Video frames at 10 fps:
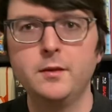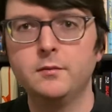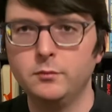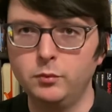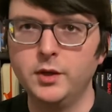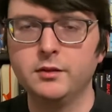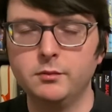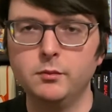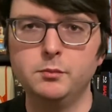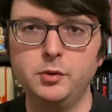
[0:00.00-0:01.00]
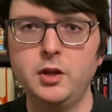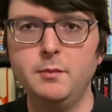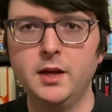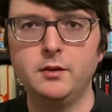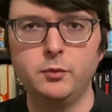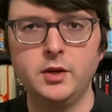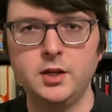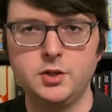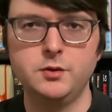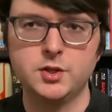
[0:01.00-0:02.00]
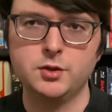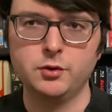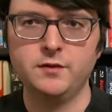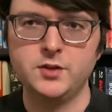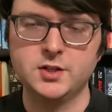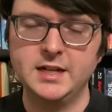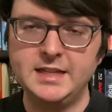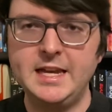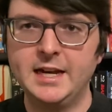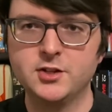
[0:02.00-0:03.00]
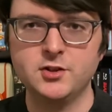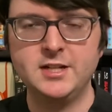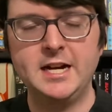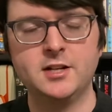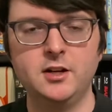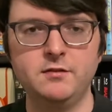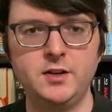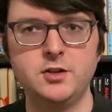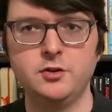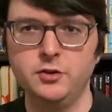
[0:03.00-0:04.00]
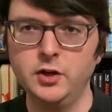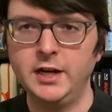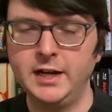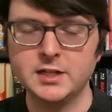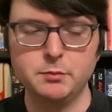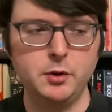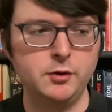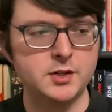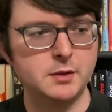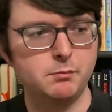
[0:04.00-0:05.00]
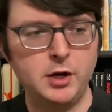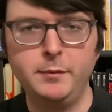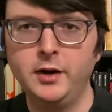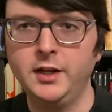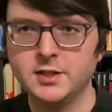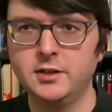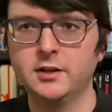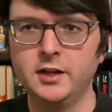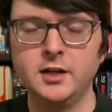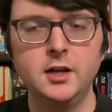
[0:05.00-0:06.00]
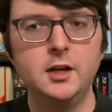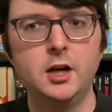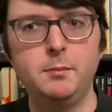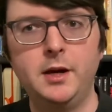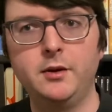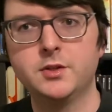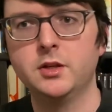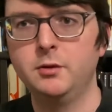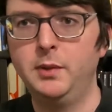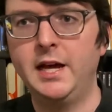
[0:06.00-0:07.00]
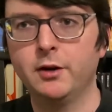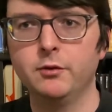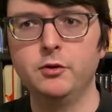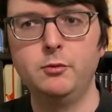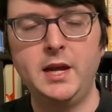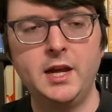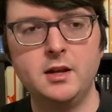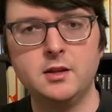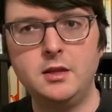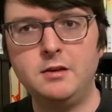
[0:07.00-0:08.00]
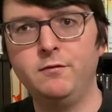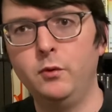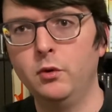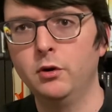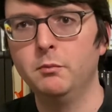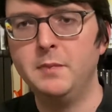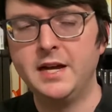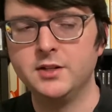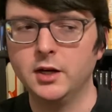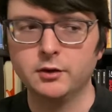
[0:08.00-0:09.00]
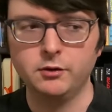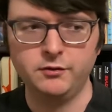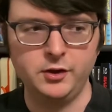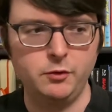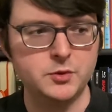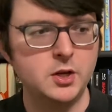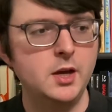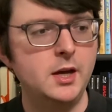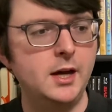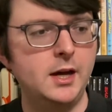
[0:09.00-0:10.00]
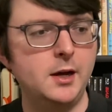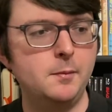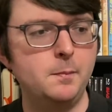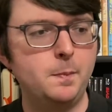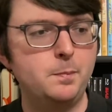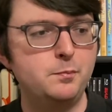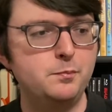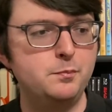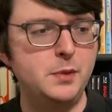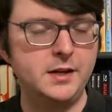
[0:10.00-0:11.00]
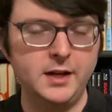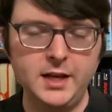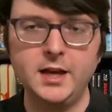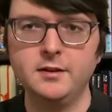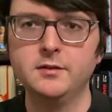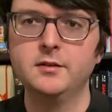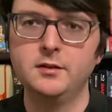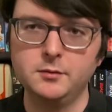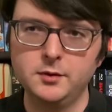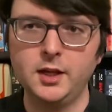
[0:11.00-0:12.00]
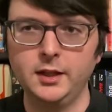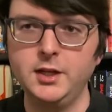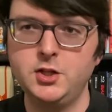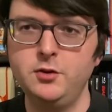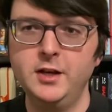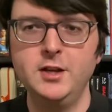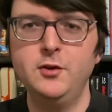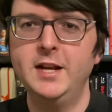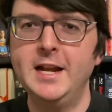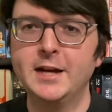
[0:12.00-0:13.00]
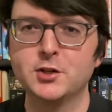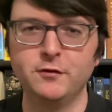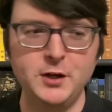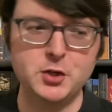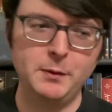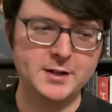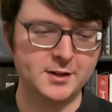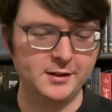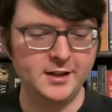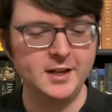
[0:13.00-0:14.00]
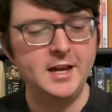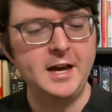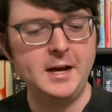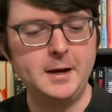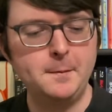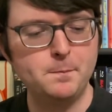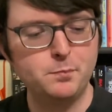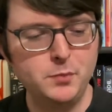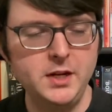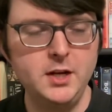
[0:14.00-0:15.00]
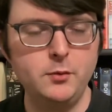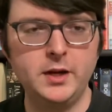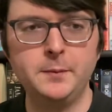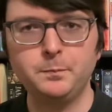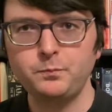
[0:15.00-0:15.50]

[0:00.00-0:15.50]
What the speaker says: with Boogeyman Will Get You is sort of just like the extra tacked on feature you're getting as a bonus. I'm primarily talking about The Black Room and the 4 Mad Doctor films. But again, at least you get an extra feature basically. But anyway,